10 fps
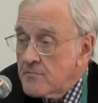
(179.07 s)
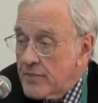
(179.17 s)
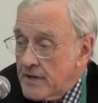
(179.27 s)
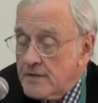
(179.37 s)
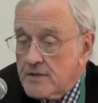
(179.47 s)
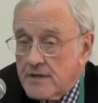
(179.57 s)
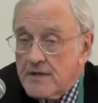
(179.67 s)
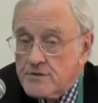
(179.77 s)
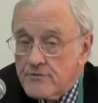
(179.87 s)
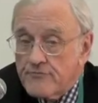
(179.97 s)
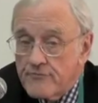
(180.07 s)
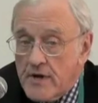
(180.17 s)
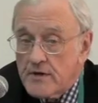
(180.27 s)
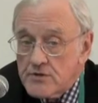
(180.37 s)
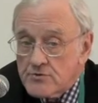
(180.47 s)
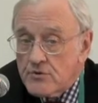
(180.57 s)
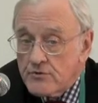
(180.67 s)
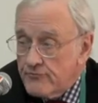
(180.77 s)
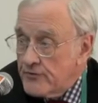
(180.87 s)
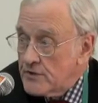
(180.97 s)
but it's a very
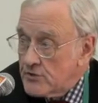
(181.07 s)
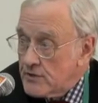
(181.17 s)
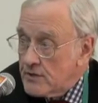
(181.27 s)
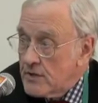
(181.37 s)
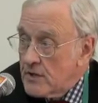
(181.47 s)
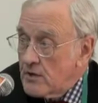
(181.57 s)
strong feature